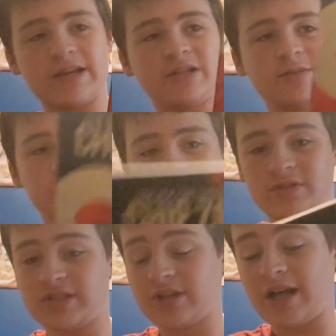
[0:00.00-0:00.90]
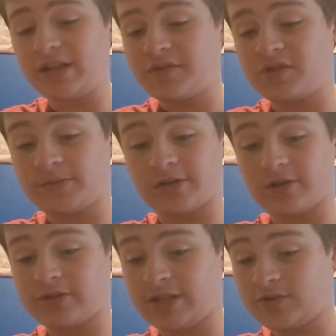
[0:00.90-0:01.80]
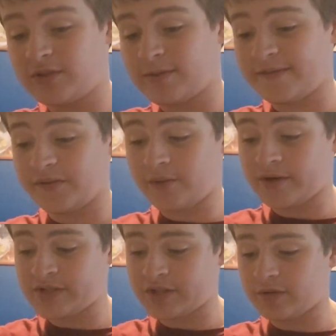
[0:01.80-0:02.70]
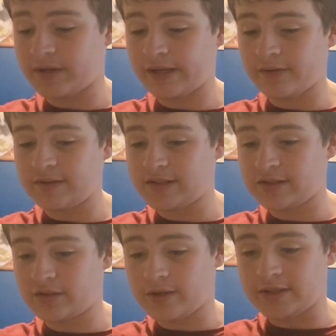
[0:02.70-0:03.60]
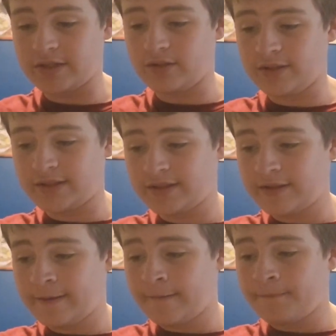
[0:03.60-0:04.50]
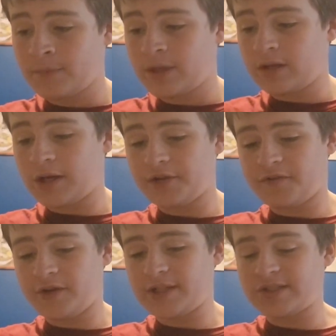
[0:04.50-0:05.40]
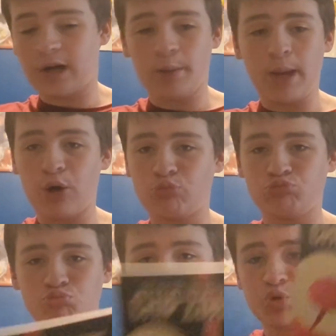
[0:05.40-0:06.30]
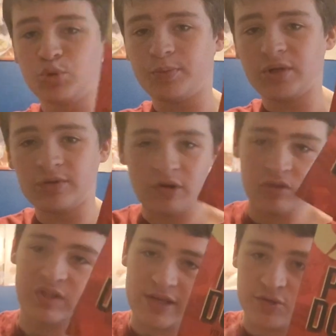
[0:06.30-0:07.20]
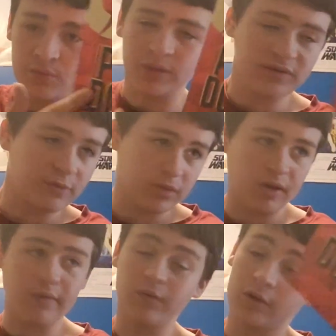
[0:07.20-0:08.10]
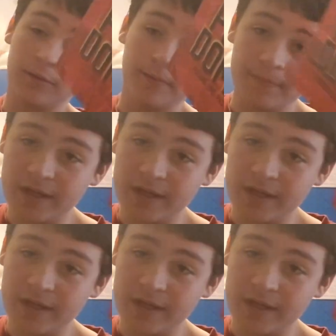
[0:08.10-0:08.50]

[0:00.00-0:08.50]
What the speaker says: Chip Zdarsky. I love Chip Zdarsky. He's one of my favorite writers out there right now, and this is a great series. A lot of fun. It's not about superheroes, as it would look from the cover here.